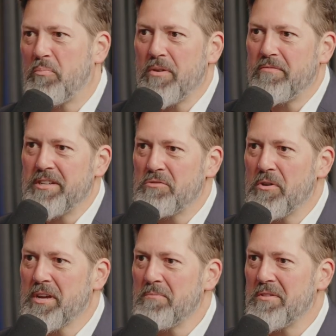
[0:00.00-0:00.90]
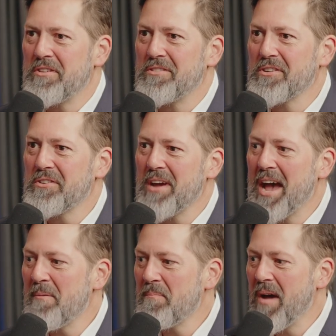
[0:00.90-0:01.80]
privileged working with you too.
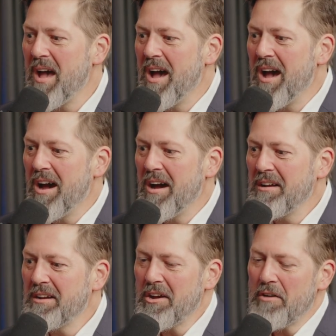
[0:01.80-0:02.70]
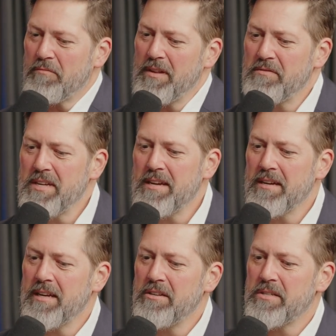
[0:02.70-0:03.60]
I've lived here
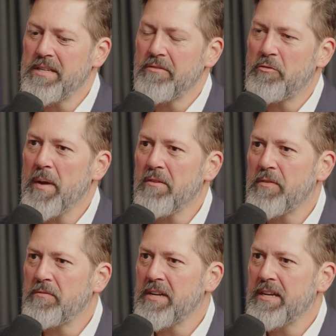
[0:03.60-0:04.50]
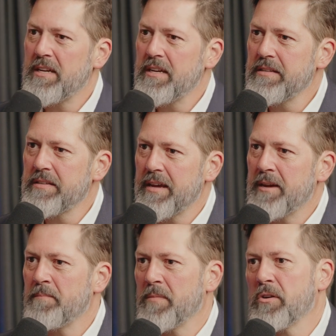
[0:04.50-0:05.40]
in New Zealand for about 15 years.
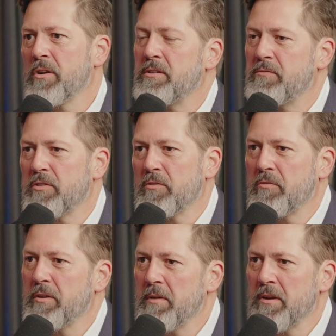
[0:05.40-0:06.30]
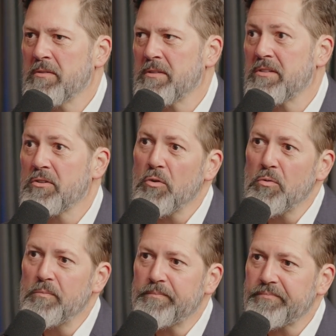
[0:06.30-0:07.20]
I got into photography when I was at
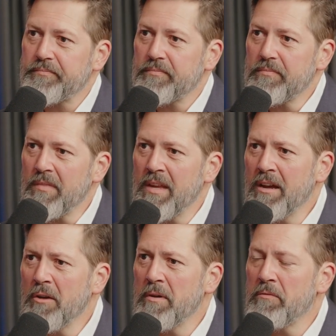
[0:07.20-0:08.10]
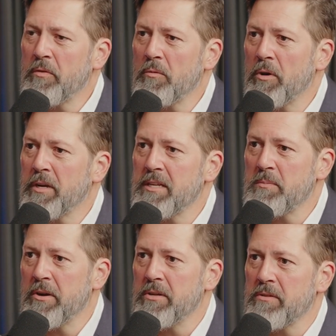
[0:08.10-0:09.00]
school. I went for work
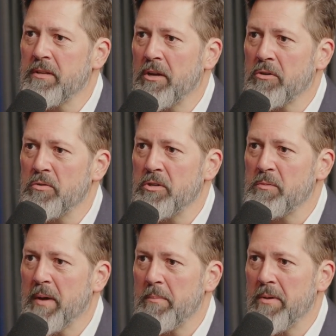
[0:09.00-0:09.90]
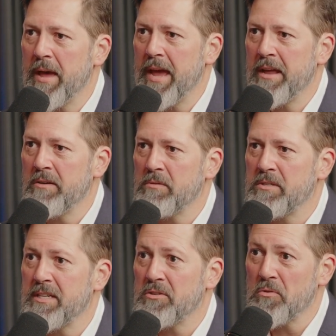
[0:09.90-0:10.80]
experience with a local newspaper and
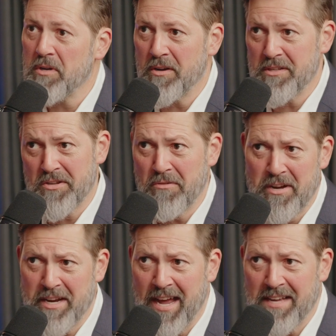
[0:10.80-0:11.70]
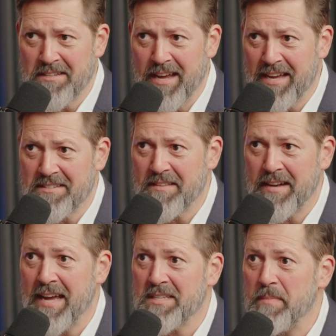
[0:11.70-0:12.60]
was disorganised, so I only asked at the
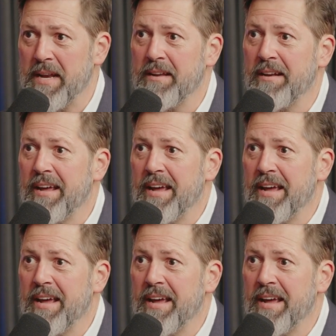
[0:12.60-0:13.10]
last minute